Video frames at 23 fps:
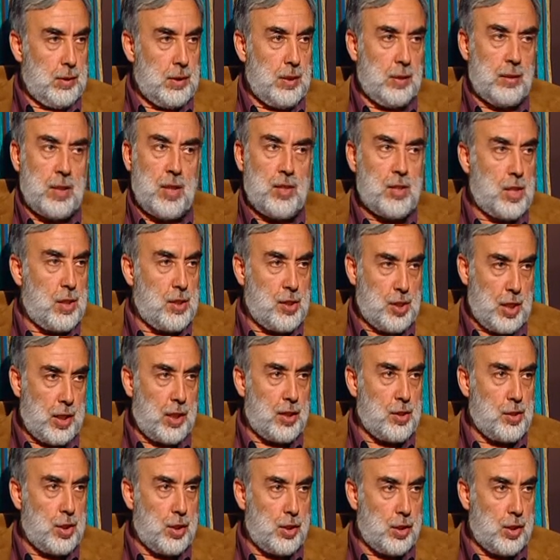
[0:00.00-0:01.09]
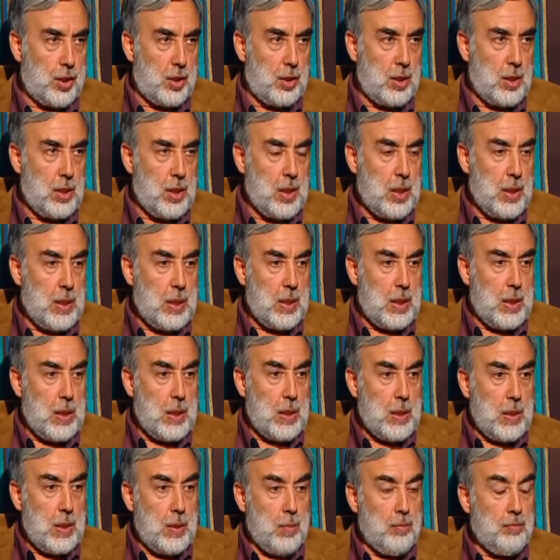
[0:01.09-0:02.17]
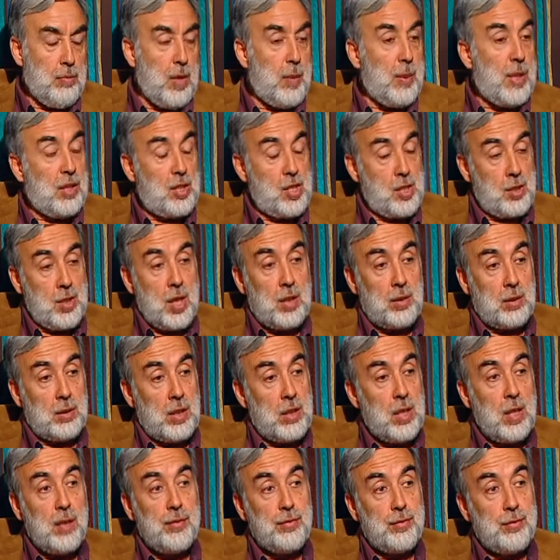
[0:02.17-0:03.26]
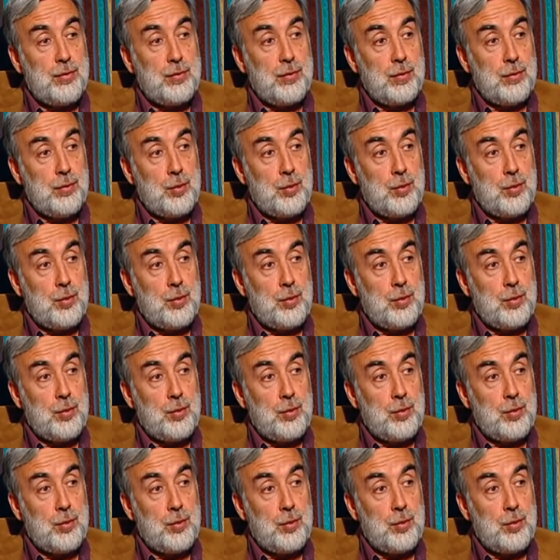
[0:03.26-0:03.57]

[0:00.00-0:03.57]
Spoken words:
in that second section. Maybe it's not enough